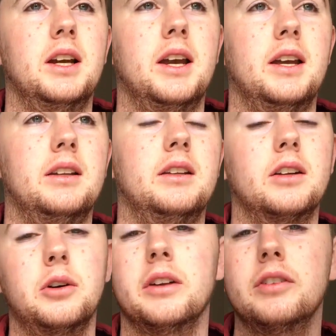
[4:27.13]
And there
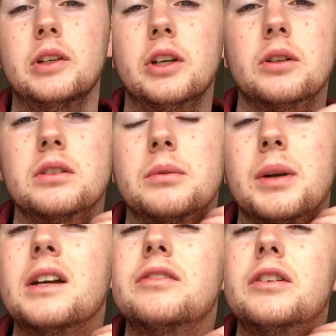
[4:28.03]
are quite a few girls that
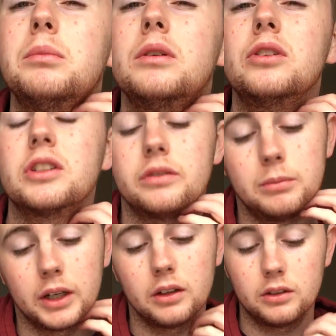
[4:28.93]
play football, just from
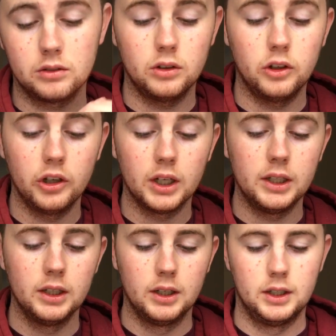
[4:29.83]
my
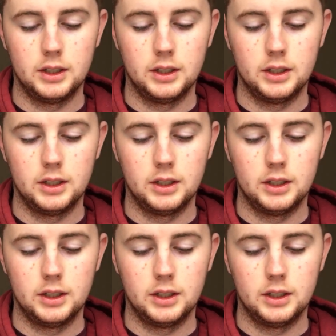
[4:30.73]
early